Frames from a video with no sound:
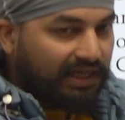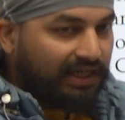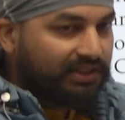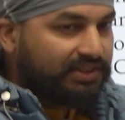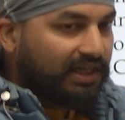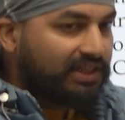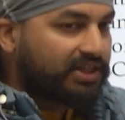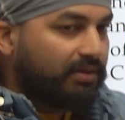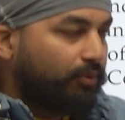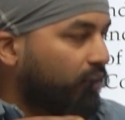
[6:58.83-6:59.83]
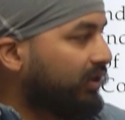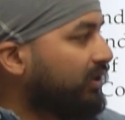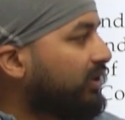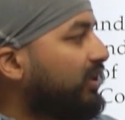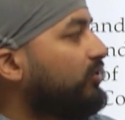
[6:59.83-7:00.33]
are charged upon the
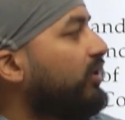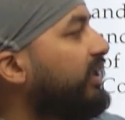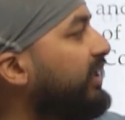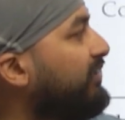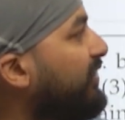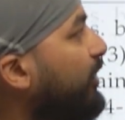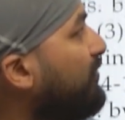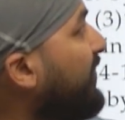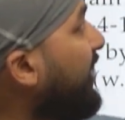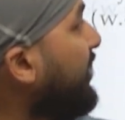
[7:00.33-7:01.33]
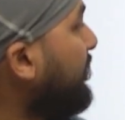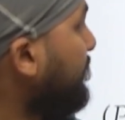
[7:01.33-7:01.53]
consolidated fund of India.